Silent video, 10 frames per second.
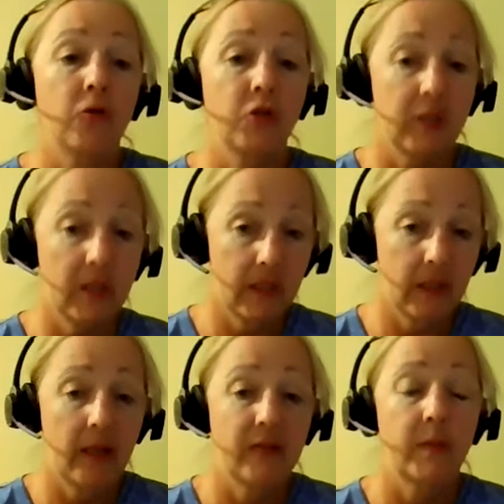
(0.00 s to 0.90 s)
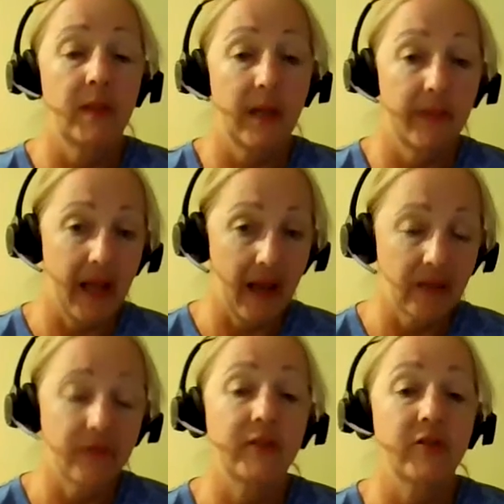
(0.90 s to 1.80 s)
she has become an
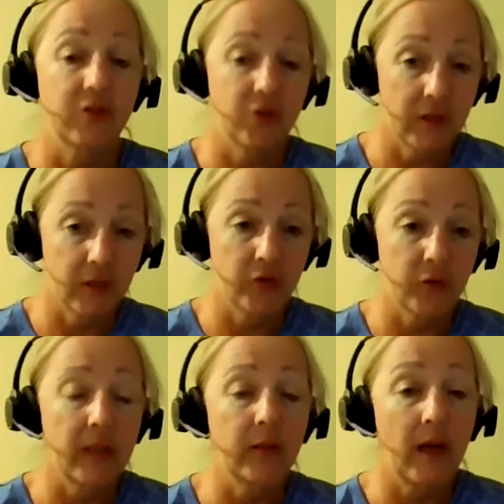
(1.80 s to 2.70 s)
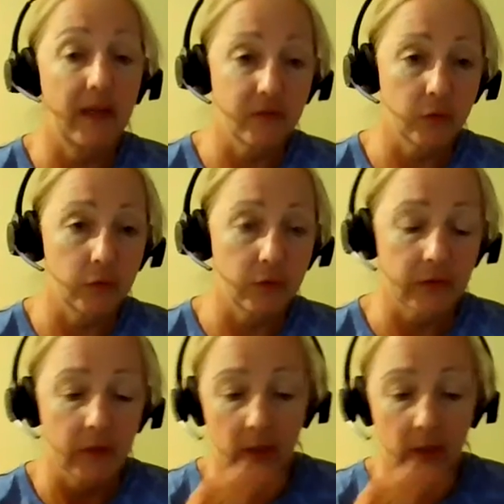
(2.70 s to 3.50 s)
activist, and she goes around to high schools